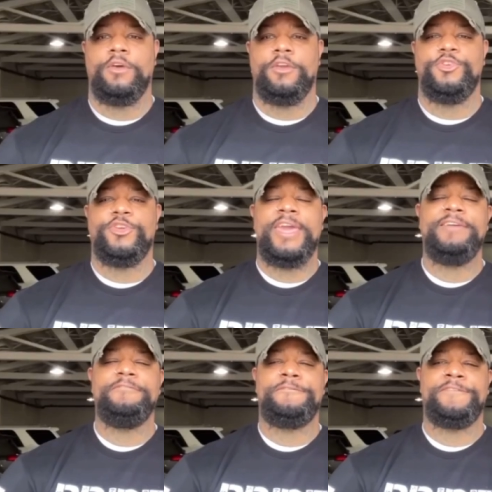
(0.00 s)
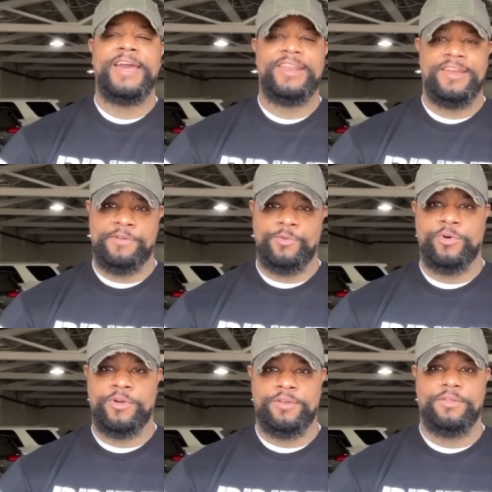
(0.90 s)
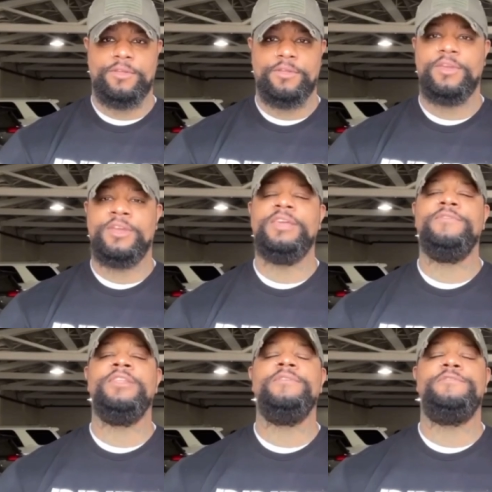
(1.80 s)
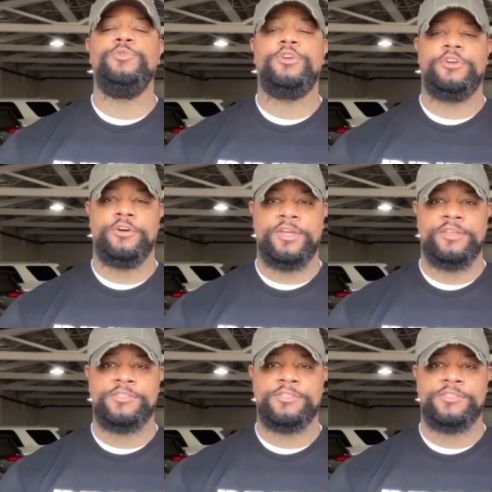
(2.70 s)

You can't fight everyone. And even if you could,